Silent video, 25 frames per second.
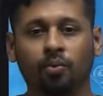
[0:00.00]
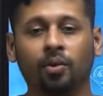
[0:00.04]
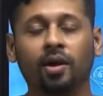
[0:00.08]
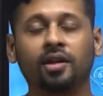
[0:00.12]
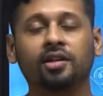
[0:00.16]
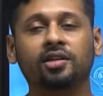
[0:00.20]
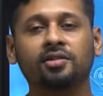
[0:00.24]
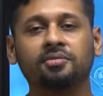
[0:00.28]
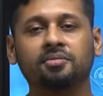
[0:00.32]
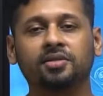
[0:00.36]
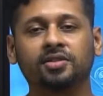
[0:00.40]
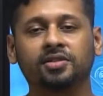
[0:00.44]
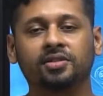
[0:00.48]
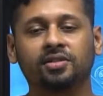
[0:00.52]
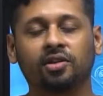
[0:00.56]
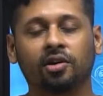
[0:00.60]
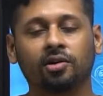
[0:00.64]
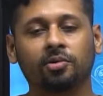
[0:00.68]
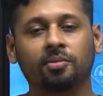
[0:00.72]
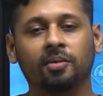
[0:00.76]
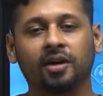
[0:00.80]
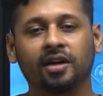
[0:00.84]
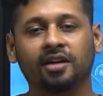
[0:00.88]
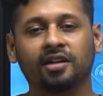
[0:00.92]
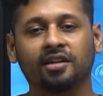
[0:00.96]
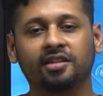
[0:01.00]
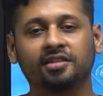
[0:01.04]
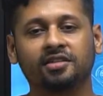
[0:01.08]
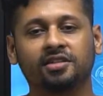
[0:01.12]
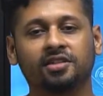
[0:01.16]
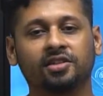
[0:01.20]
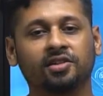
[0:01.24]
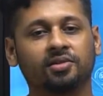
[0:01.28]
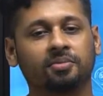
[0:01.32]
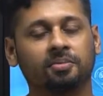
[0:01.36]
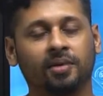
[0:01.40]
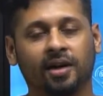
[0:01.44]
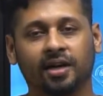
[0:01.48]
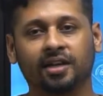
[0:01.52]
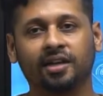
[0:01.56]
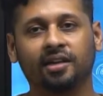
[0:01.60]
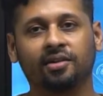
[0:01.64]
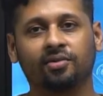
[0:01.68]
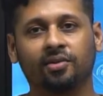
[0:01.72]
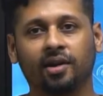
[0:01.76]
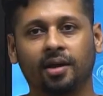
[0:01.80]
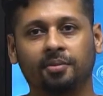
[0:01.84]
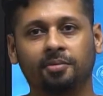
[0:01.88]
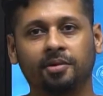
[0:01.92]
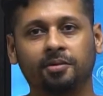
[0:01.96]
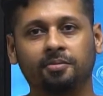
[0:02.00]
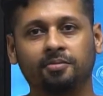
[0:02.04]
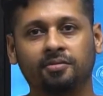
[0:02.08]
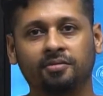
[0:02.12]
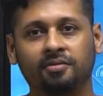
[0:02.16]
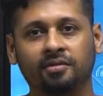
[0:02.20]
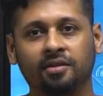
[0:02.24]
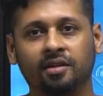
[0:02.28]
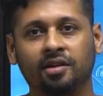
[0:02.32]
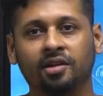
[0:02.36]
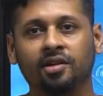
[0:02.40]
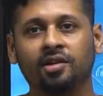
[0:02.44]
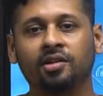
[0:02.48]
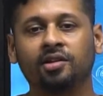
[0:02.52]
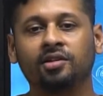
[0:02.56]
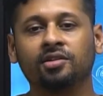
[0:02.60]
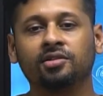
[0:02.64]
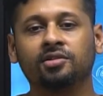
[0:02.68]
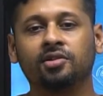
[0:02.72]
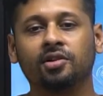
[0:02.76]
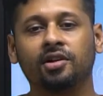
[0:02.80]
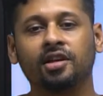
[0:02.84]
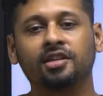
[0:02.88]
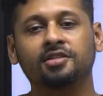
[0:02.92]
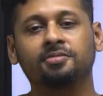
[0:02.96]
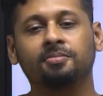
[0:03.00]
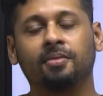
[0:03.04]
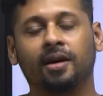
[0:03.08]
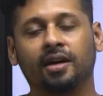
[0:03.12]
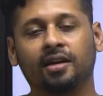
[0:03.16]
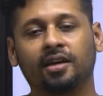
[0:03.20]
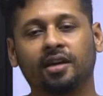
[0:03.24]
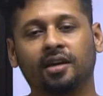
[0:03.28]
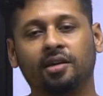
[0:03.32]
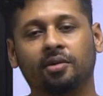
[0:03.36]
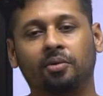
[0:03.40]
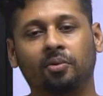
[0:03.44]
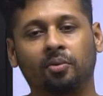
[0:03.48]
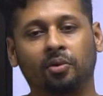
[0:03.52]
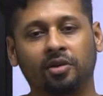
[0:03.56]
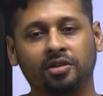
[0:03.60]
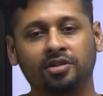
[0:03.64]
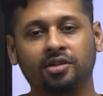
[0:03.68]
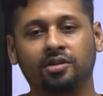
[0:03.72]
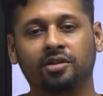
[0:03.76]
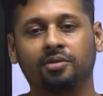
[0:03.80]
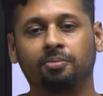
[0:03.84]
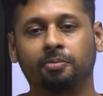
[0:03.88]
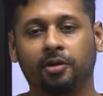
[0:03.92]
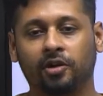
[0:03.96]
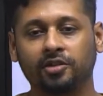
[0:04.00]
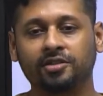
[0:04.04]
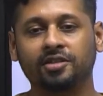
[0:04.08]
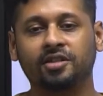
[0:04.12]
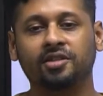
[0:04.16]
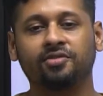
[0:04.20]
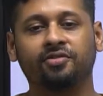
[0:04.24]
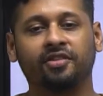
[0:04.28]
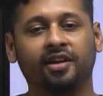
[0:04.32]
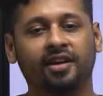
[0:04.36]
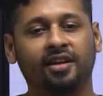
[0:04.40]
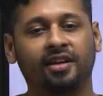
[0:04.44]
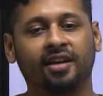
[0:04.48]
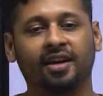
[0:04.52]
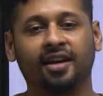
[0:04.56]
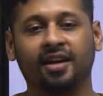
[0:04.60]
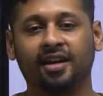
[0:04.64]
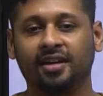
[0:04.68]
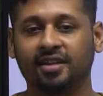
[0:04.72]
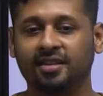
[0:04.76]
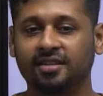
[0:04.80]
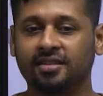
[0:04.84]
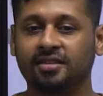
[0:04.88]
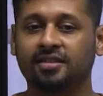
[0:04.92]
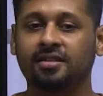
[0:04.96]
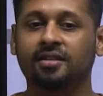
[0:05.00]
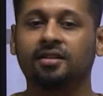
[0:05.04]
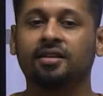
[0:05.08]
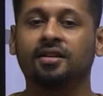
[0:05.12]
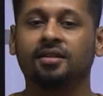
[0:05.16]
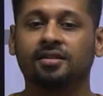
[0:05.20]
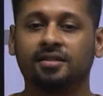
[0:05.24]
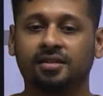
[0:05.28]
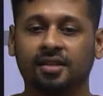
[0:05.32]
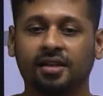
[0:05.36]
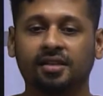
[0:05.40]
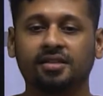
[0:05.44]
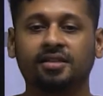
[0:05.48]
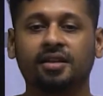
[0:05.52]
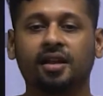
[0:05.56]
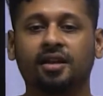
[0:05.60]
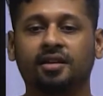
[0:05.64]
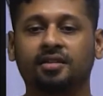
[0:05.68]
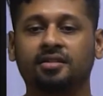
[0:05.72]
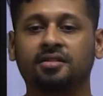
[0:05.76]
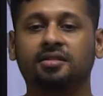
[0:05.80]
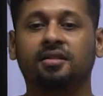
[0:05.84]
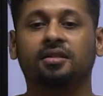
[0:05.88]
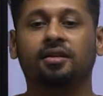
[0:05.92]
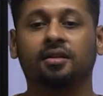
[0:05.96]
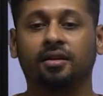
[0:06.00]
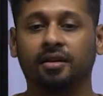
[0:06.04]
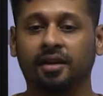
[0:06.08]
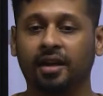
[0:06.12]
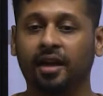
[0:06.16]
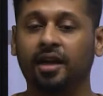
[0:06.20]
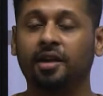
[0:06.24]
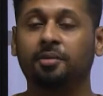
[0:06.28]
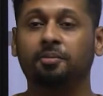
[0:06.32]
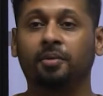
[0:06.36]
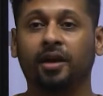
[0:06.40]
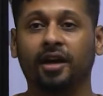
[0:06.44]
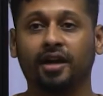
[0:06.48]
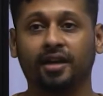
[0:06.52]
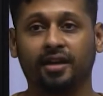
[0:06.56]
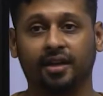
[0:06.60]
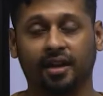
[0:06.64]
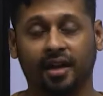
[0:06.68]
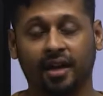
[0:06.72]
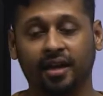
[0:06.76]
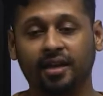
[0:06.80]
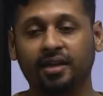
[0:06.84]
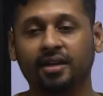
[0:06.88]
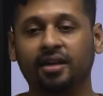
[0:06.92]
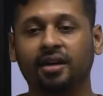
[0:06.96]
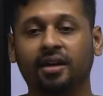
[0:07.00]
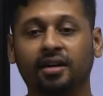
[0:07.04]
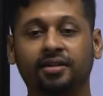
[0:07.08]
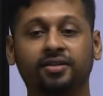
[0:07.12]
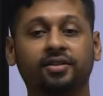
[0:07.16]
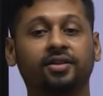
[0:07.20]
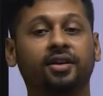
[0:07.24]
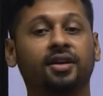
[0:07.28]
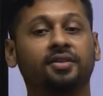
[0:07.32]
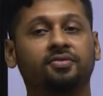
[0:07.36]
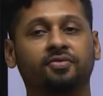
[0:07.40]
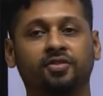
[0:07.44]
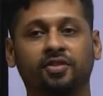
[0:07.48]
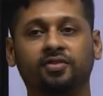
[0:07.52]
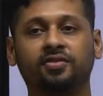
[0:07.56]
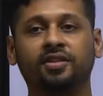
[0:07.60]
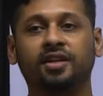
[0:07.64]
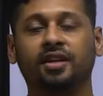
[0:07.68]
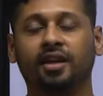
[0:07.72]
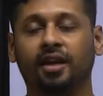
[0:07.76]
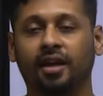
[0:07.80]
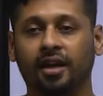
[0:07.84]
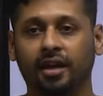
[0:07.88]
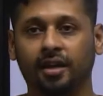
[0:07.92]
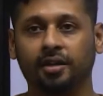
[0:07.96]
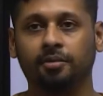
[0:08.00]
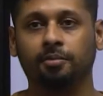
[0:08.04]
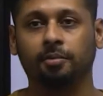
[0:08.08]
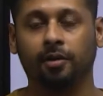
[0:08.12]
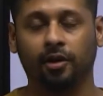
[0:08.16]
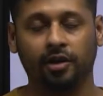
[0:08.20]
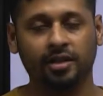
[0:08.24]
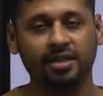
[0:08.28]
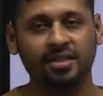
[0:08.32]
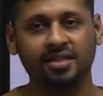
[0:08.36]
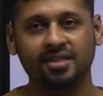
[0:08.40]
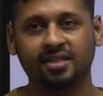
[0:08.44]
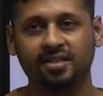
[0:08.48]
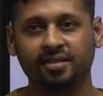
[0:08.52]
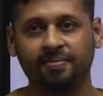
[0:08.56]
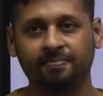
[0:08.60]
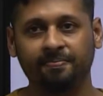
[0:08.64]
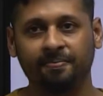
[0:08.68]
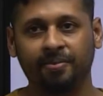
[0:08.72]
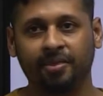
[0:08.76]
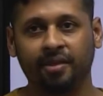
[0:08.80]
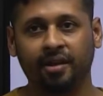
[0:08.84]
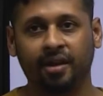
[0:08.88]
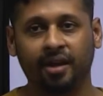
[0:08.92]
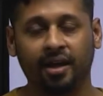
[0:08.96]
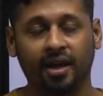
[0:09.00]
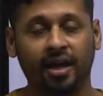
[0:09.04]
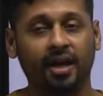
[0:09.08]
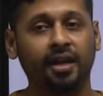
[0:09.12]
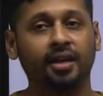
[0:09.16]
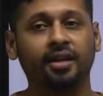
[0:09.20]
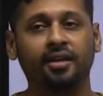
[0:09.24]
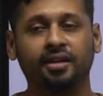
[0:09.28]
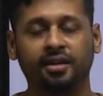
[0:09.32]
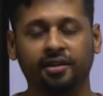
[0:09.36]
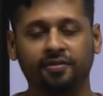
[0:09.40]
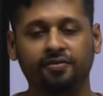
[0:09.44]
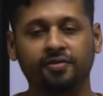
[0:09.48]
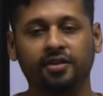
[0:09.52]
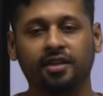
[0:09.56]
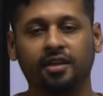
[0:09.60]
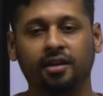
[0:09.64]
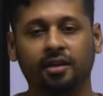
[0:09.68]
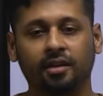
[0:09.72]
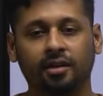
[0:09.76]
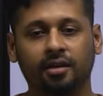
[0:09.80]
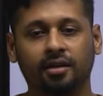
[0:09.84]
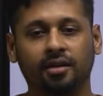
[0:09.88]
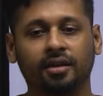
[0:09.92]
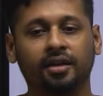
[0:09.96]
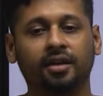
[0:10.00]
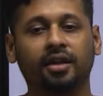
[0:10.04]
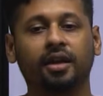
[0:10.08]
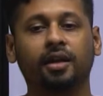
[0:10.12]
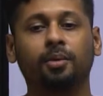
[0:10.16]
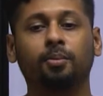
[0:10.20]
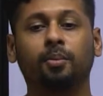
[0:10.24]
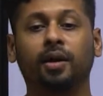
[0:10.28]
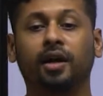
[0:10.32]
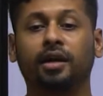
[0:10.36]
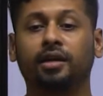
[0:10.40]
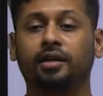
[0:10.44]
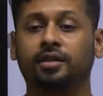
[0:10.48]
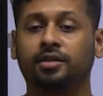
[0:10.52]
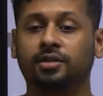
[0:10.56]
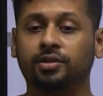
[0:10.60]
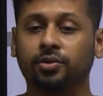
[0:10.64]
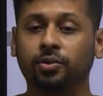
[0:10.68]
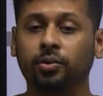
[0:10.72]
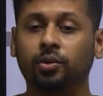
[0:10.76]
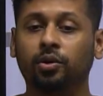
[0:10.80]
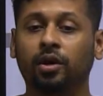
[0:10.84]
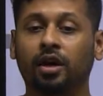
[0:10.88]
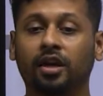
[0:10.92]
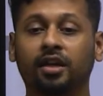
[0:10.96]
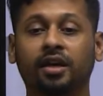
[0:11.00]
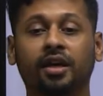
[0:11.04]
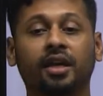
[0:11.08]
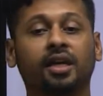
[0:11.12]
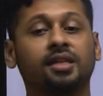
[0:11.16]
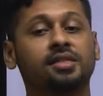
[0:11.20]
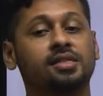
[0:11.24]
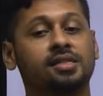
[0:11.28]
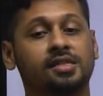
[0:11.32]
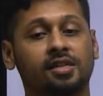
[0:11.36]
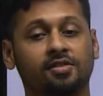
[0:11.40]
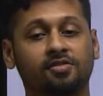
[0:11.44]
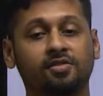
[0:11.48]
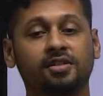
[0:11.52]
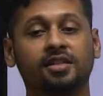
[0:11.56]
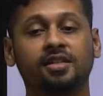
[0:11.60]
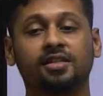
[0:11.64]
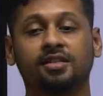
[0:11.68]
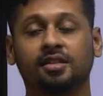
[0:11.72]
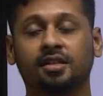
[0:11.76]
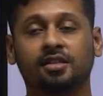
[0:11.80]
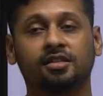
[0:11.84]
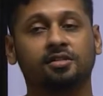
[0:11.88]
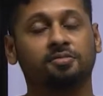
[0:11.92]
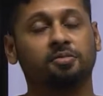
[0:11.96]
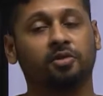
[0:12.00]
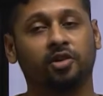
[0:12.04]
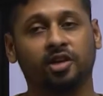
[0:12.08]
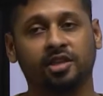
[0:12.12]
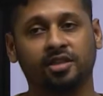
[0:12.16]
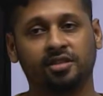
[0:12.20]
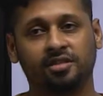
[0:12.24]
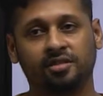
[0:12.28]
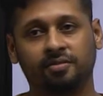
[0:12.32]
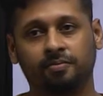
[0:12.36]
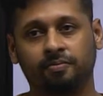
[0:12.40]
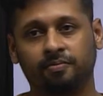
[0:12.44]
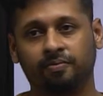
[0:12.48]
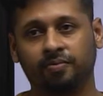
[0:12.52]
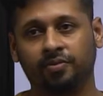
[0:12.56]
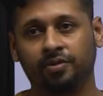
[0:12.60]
Welcome to Stock Market Institute Market Wrap Up. Today's market was on a positive end as Sensex gained by 958 points and Nifty gained by 276 points.